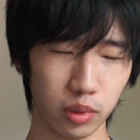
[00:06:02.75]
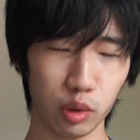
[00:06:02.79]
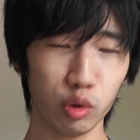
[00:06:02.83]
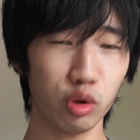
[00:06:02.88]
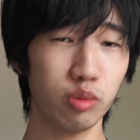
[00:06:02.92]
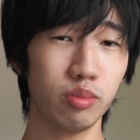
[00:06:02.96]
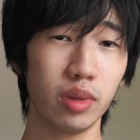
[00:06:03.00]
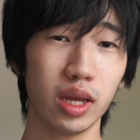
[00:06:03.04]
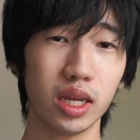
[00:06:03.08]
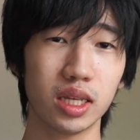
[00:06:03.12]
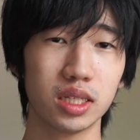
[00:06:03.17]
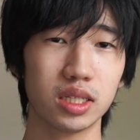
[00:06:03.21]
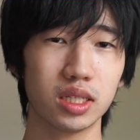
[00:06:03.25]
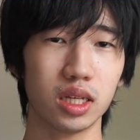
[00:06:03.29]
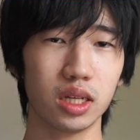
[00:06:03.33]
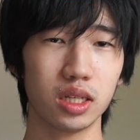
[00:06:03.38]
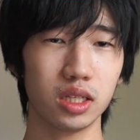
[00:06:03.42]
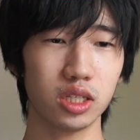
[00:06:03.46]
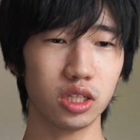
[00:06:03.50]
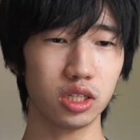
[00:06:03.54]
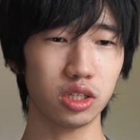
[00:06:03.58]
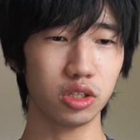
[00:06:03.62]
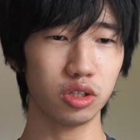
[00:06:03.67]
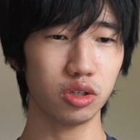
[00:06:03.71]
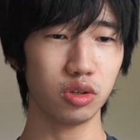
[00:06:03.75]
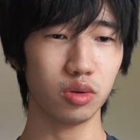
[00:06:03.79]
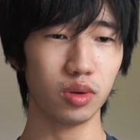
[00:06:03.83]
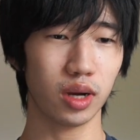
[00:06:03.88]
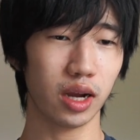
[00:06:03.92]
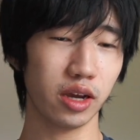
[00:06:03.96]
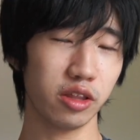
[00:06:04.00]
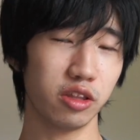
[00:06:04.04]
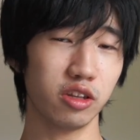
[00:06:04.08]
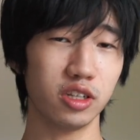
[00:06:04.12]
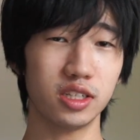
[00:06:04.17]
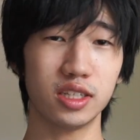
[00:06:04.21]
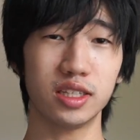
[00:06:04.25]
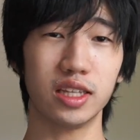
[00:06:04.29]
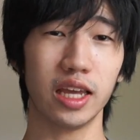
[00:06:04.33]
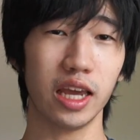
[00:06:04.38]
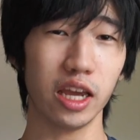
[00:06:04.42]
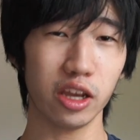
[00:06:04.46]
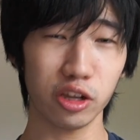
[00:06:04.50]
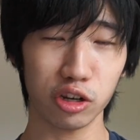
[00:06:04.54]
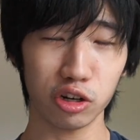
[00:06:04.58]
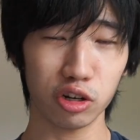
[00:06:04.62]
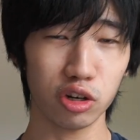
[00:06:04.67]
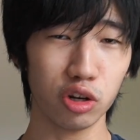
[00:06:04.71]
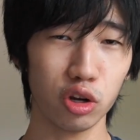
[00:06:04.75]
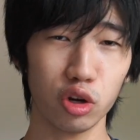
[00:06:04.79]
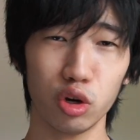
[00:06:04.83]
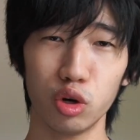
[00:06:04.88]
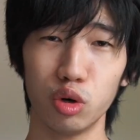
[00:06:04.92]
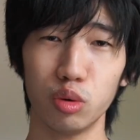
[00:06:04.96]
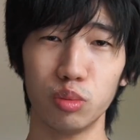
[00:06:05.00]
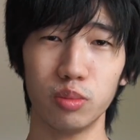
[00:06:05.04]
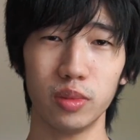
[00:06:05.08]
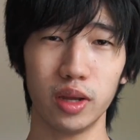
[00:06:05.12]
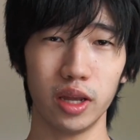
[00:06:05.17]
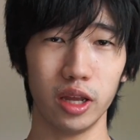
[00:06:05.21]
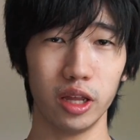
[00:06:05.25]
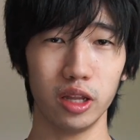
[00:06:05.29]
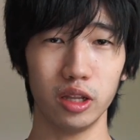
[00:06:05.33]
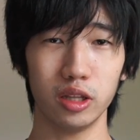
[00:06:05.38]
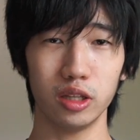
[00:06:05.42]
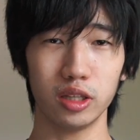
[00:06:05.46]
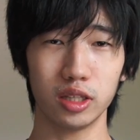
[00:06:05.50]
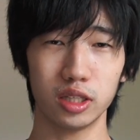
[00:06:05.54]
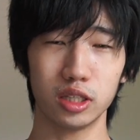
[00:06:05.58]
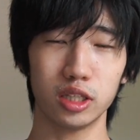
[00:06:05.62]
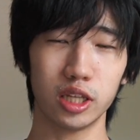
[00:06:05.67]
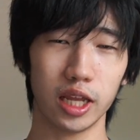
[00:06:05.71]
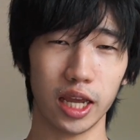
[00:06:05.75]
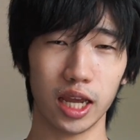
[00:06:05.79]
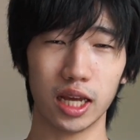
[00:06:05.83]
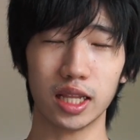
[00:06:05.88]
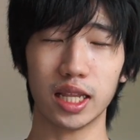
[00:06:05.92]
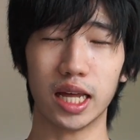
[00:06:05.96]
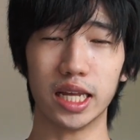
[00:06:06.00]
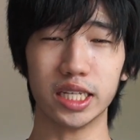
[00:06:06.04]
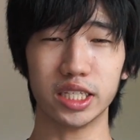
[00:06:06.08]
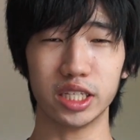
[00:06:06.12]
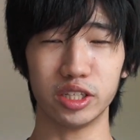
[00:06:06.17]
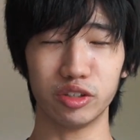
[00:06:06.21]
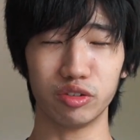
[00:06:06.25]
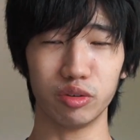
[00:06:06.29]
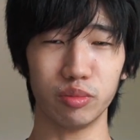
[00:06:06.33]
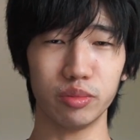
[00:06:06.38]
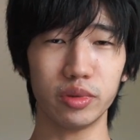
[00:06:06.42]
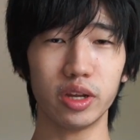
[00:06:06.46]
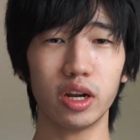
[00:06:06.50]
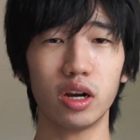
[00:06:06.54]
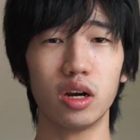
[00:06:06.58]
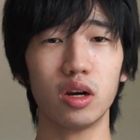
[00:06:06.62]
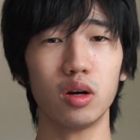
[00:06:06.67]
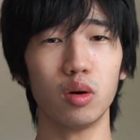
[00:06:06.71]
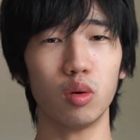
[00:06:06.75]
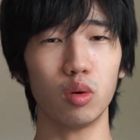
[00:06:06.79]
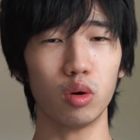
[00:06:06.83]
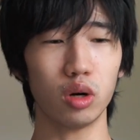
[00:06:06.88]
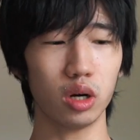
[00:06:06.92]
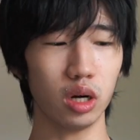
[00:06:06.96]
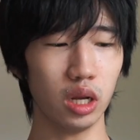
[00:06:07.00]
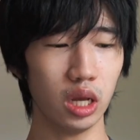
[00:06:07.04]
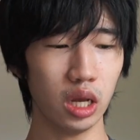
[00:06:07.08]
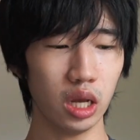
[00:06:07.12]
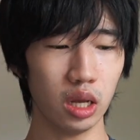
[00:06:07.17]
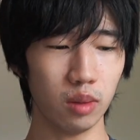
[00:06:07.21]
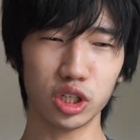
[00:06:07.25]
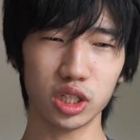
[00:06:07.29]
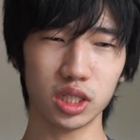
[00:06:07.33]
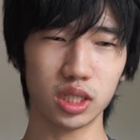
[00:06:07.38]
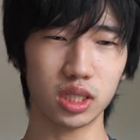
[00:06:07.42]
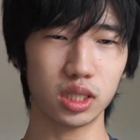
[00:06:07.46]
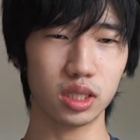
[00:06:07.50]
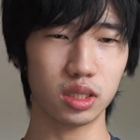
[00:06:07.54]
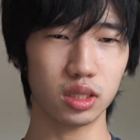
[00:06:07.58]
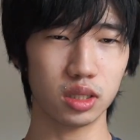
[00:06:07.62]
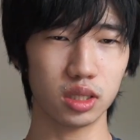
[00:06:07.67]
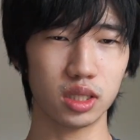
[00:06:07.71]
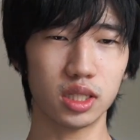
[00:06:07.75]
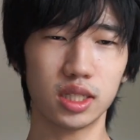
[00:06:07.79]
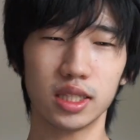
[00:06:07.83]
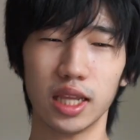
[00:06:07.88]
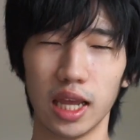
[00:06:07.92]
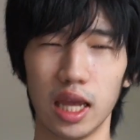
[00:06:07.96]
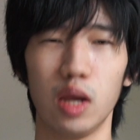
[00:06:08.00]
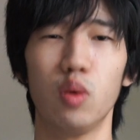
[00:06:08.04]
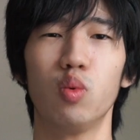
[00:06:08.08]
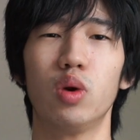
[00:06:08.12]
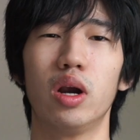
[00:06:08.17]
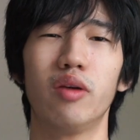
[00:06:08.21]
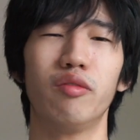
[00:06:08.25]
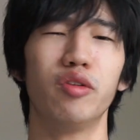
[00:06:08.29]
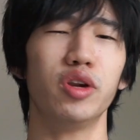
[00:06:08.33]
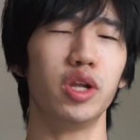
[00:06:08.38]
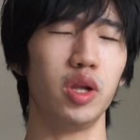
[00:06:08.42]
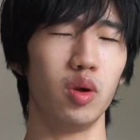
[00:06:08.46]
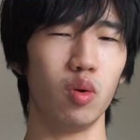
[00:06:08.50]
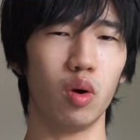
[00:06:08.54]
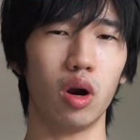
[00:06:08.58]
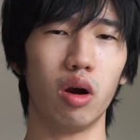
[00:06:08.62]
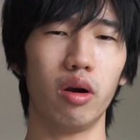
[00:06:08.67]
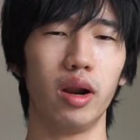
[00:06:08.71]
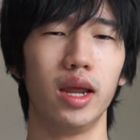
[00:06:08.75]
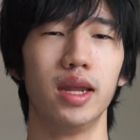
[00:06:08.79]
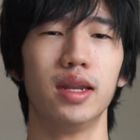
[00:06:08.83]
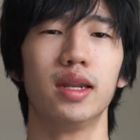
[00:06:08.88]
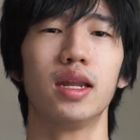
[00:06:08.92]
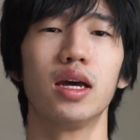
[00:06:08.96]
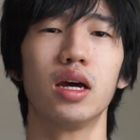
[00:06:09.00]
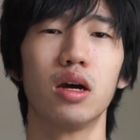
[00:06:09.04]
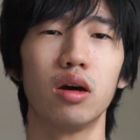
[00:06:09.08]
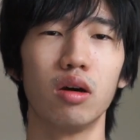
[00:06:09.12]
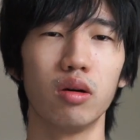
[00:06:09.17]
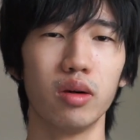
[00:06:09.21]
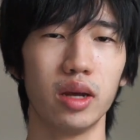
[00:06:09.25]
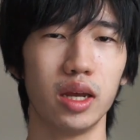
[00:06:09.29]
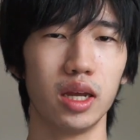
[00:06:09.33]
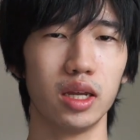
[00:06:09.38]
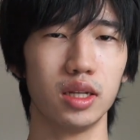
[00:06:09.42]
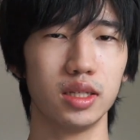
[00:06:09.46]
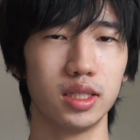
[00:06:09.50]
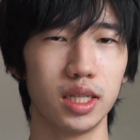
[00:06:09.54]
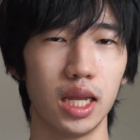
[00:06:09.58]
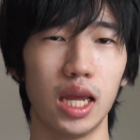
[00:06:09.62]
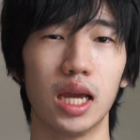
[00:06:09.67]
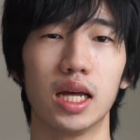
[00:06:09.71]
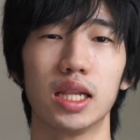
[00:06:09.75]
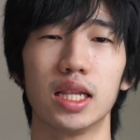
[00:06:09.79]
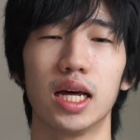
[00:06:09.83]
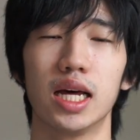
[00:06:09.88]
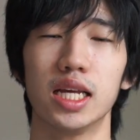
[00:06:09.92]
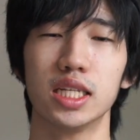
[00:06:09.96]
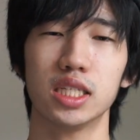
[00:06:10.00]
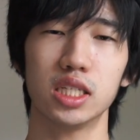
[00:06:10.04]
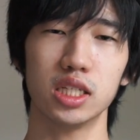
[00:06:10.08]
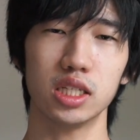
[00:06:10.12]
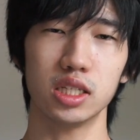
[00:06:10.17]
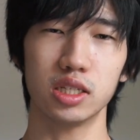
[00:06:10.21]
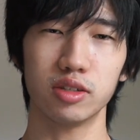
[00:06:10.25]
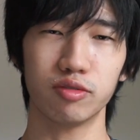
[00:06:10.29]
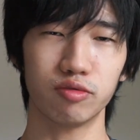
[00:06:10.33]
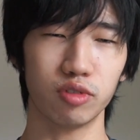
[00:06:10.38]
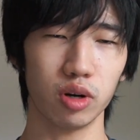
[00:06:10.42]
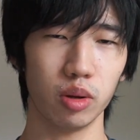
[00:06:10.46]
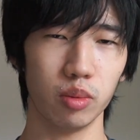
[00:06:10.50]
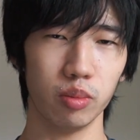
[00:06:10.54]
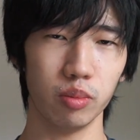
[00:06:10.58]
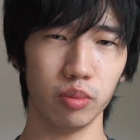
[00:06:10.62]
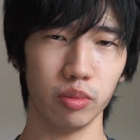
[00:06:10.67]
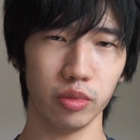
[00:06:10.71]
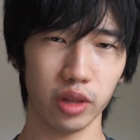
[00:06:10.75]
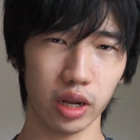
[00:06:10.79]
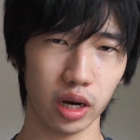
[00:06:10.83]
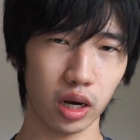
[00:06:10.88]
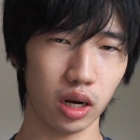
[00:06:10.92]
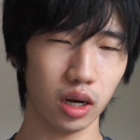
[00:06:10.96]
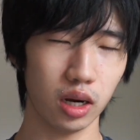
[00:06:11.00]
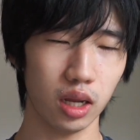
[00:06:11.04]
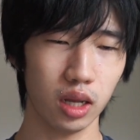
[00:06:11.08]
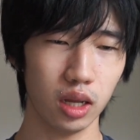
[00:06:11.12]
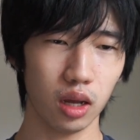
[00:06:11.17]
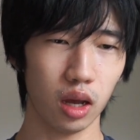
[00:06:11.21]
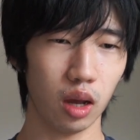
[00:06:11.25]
it would make sense to either stay at your home and take classes from there, or just stay wherever you are right now and take classes from there.